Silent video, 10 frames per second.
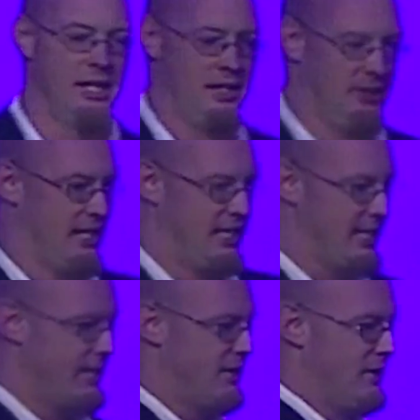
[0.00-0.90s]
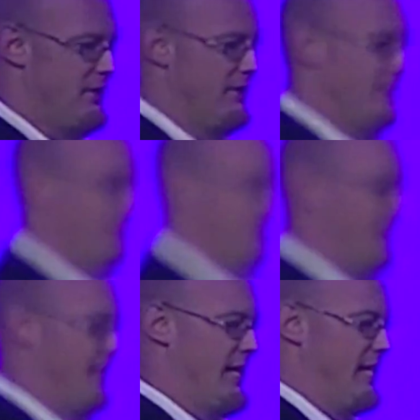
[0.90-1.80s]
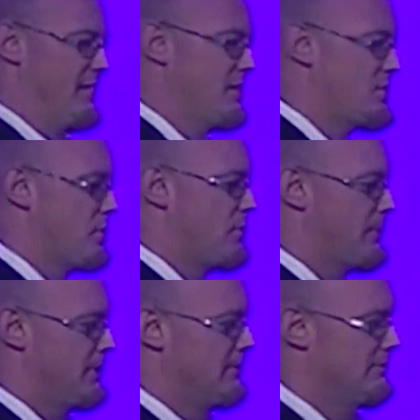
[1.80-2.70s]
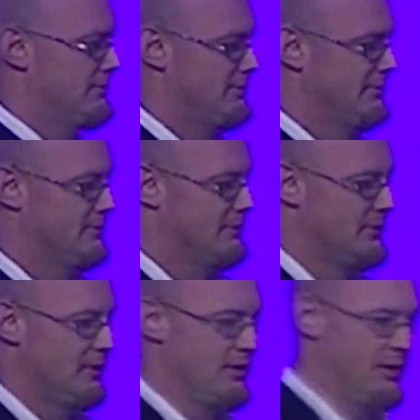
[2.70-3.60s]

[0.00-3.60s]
got to get exits open, you got to